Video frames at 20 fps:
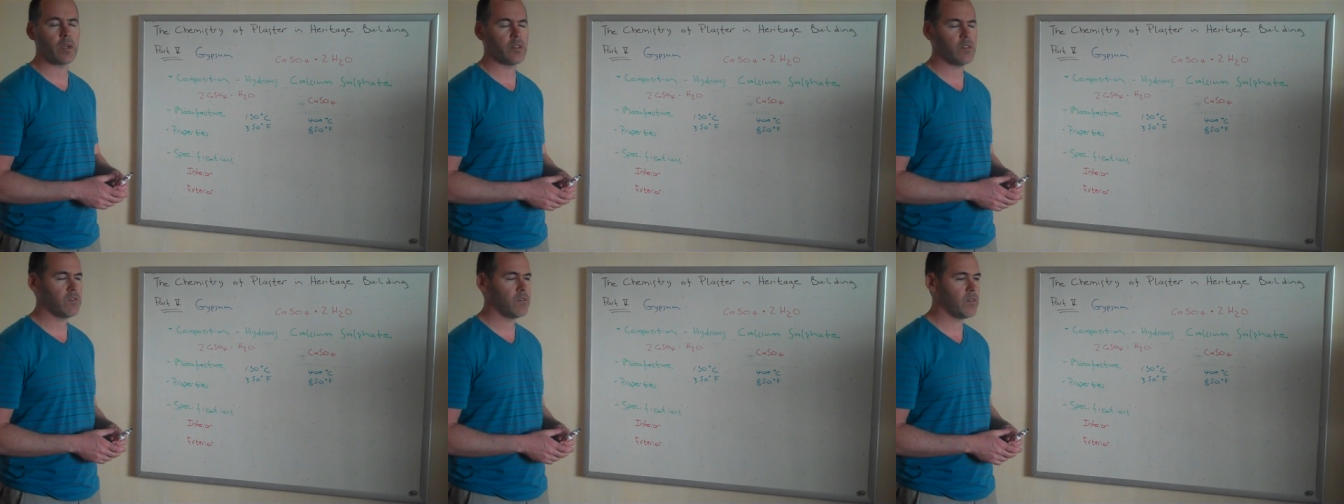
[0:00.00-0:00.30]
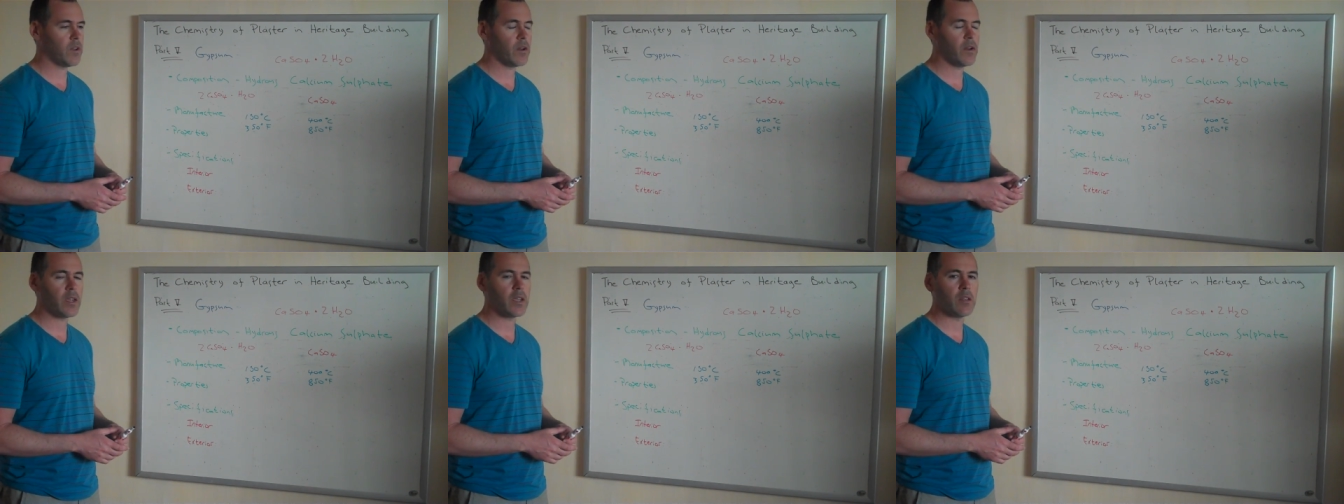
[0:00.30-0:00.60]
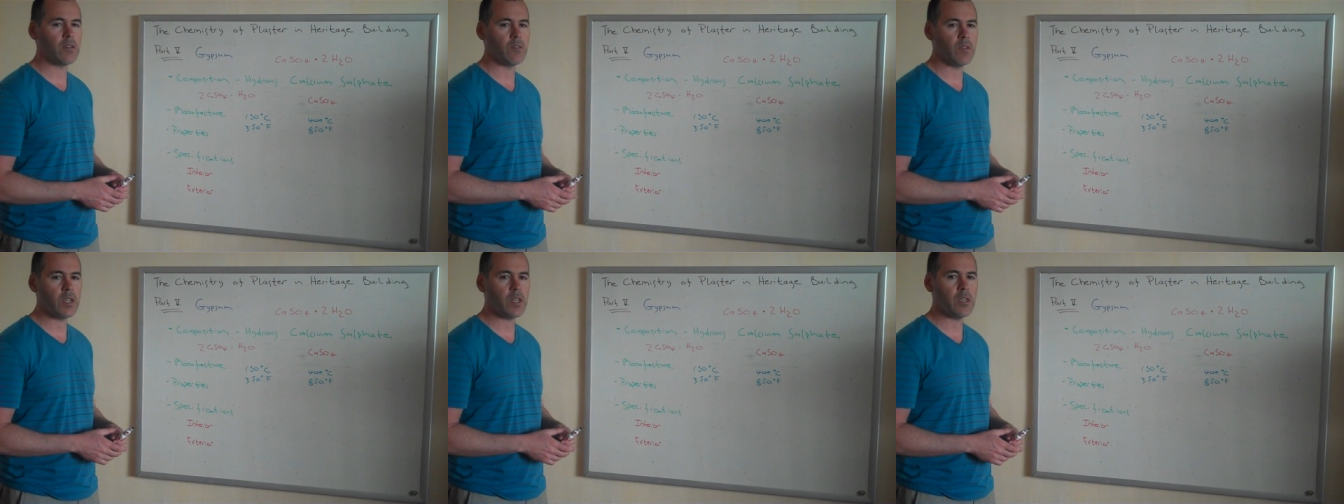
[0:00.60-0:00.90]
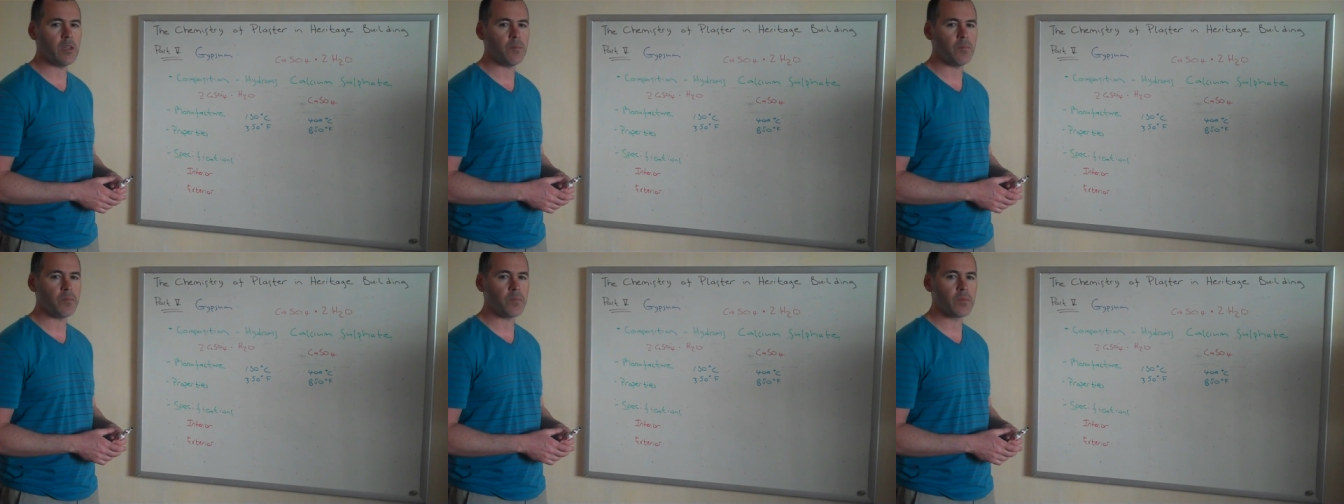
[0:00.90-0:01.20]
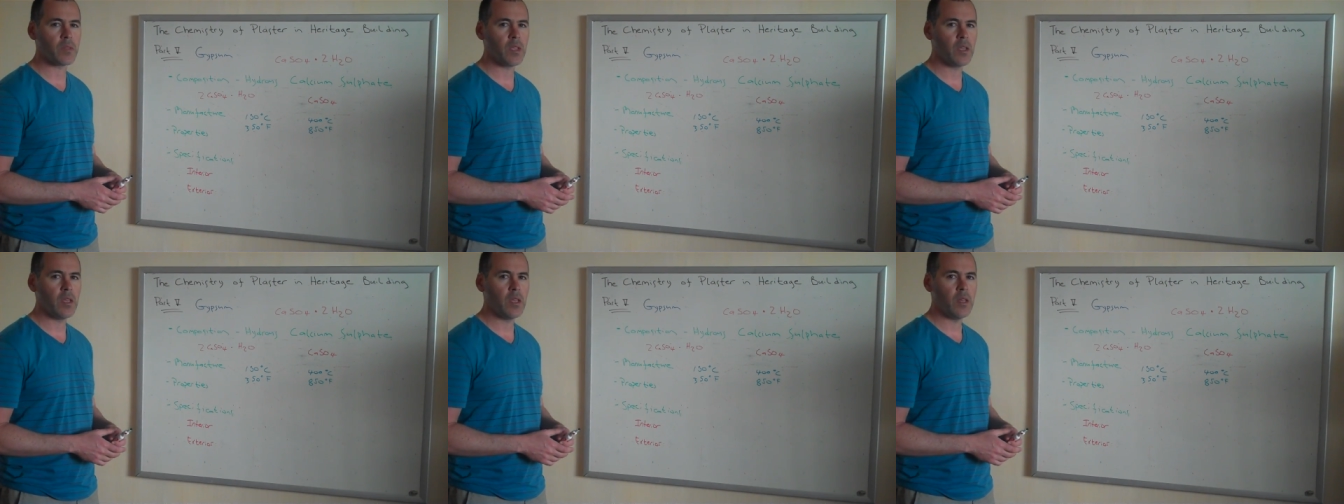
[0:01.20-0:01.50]
it's very convenient
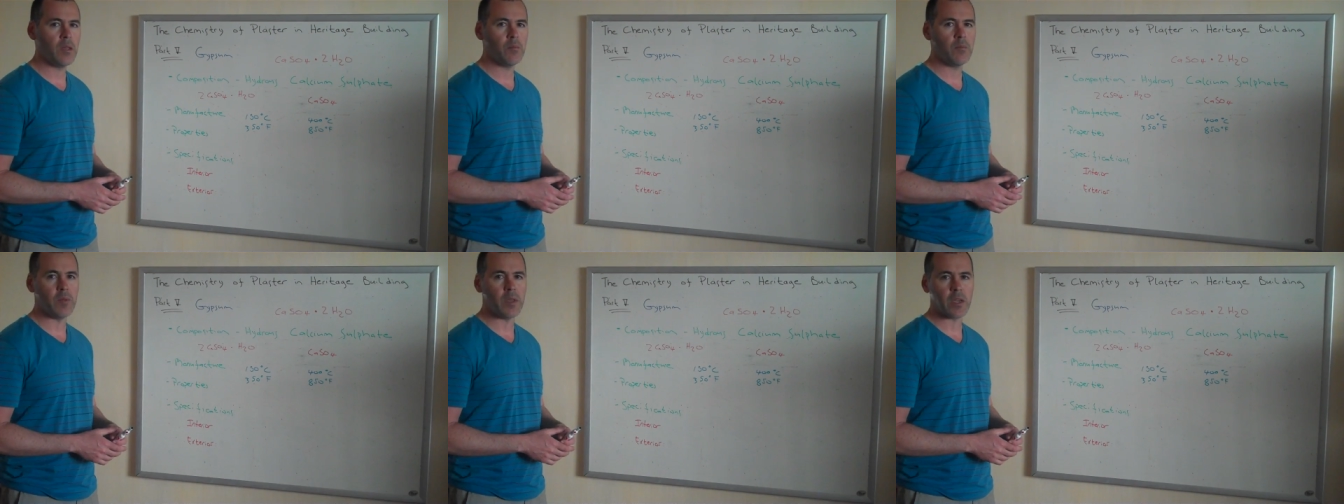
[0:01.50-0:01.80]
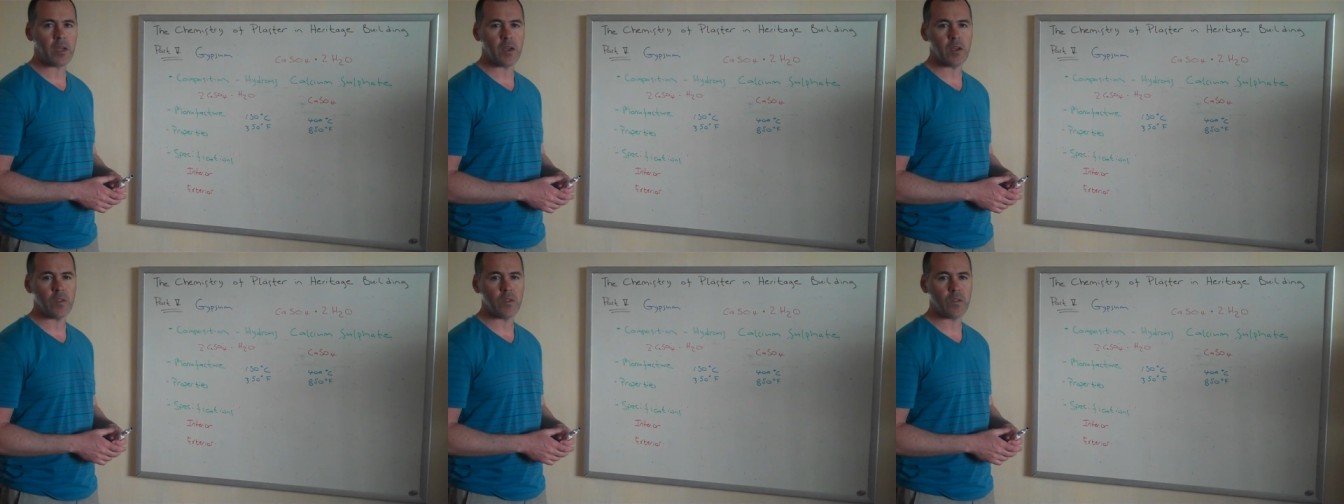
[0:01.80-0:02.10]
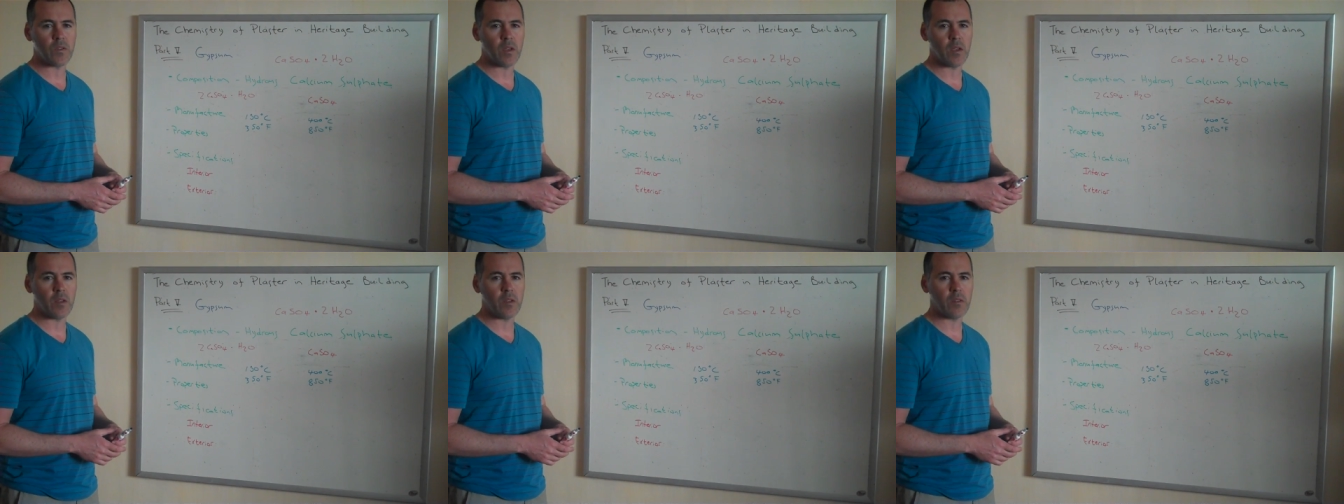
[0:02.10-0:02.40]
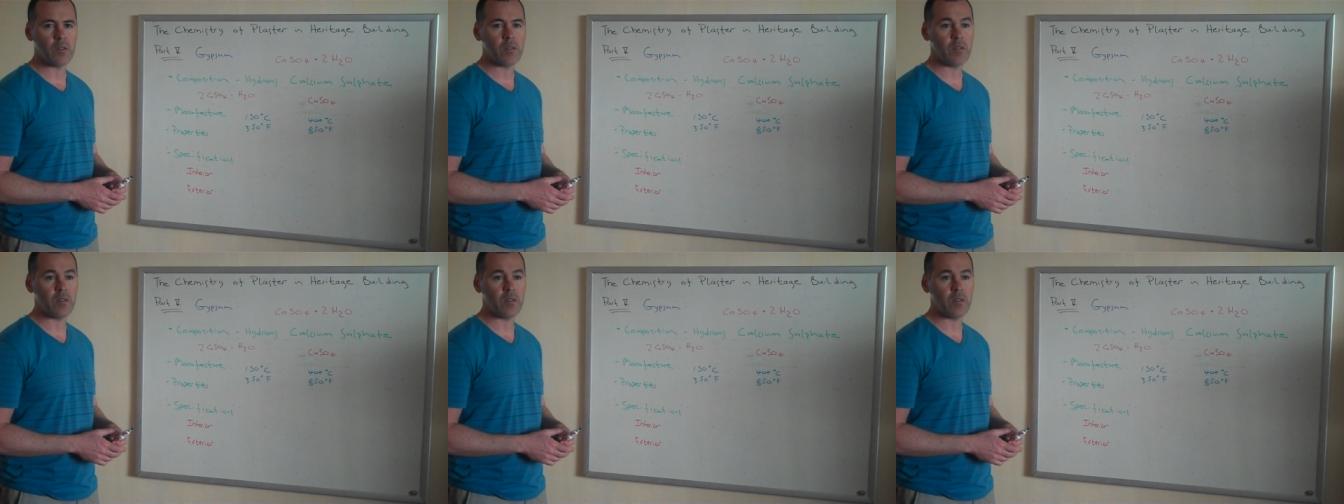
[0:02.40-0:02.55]
because uh,